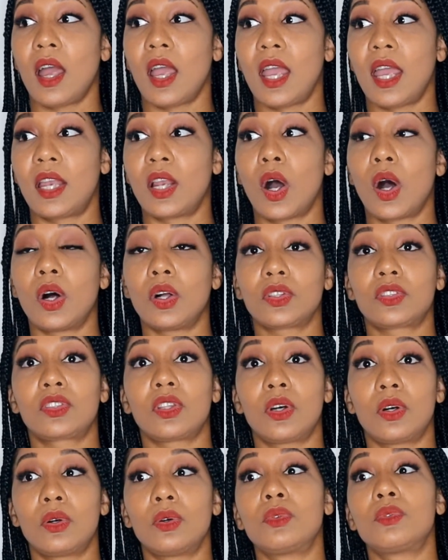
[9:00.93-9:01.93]
and
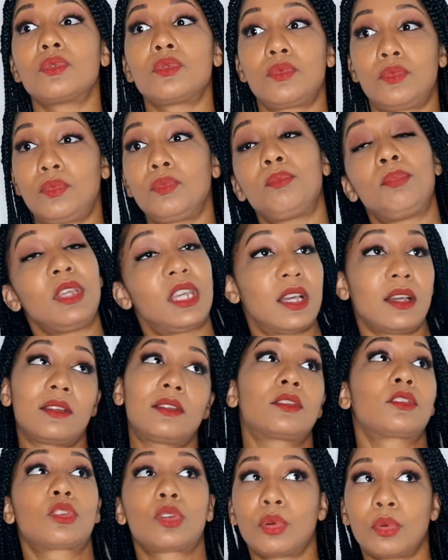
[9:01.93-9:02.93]
also because
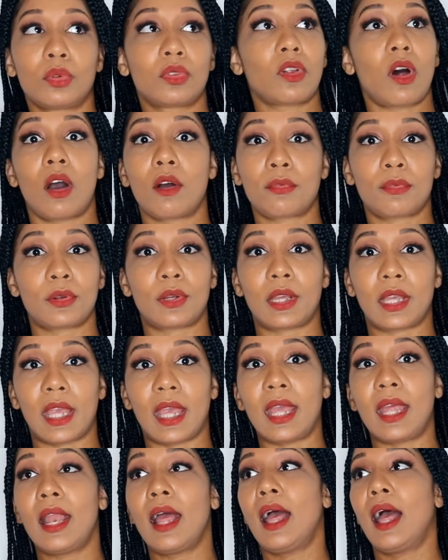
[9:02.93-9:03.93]
the school was offering
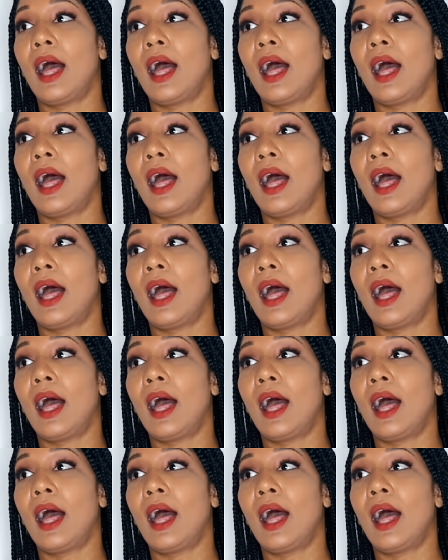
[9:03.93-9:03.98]
it,